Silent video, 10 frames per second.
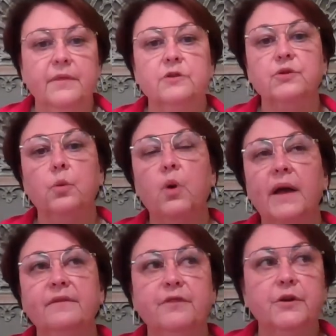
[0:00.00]
There's a
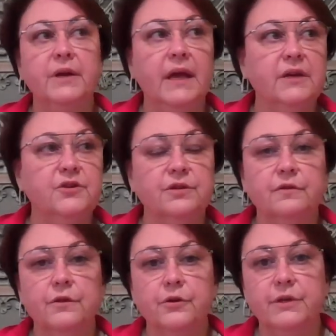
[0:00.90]
wide variation
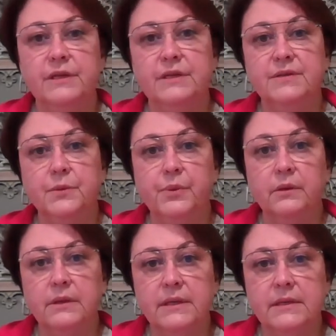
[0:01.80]
of learning
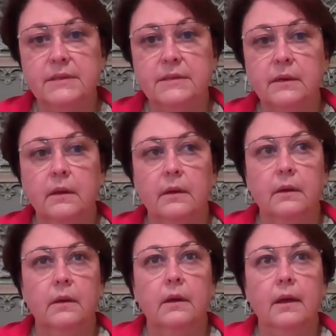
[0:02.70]
disabilities
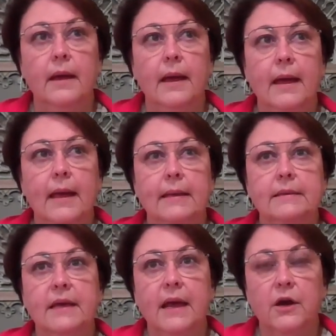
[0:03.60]

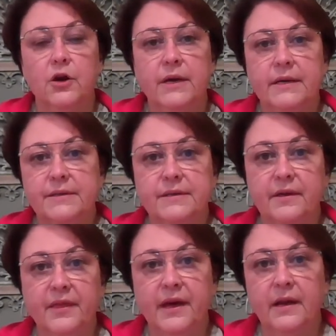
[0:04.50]
and areas
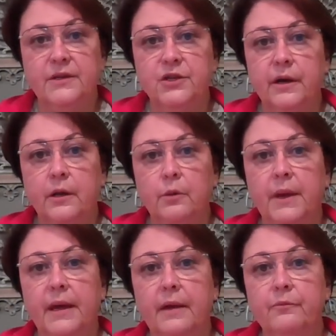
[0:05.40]
that a child
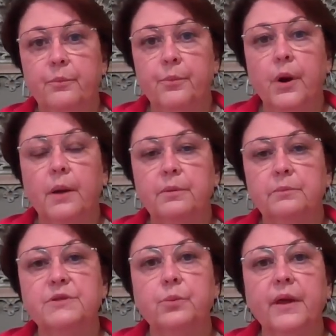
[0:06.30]
may have
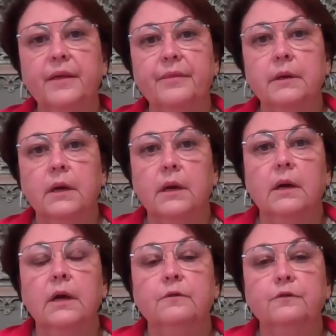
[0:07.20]
problems with.
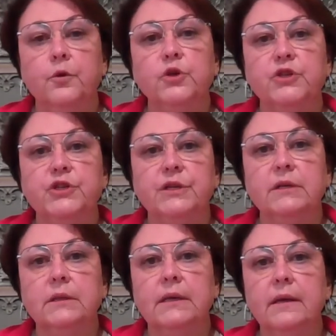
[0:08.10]

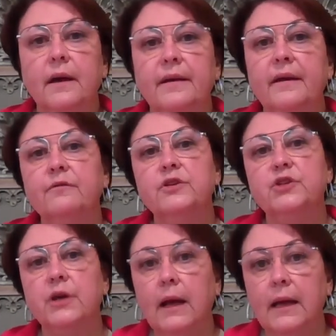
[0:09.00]
Unfortunately, not every
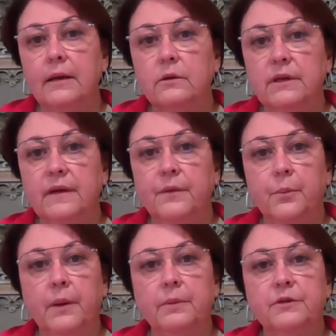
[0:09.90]
child in
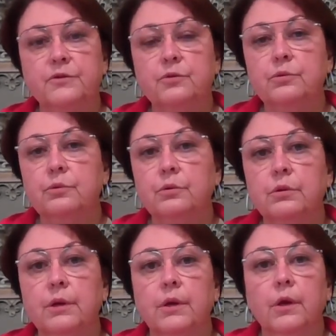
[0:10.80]
public school
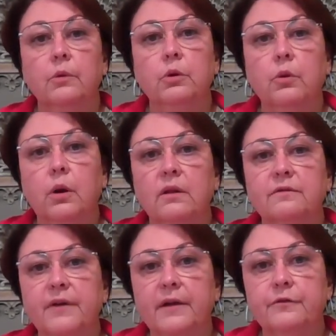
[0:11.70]
will
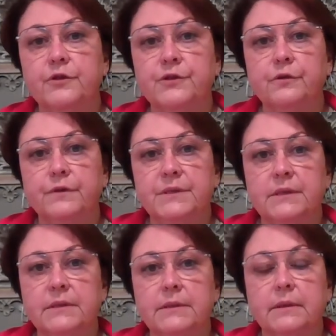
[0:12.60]
qualify for
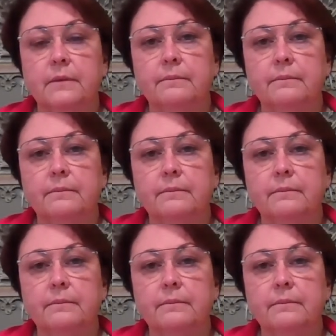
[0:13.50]
services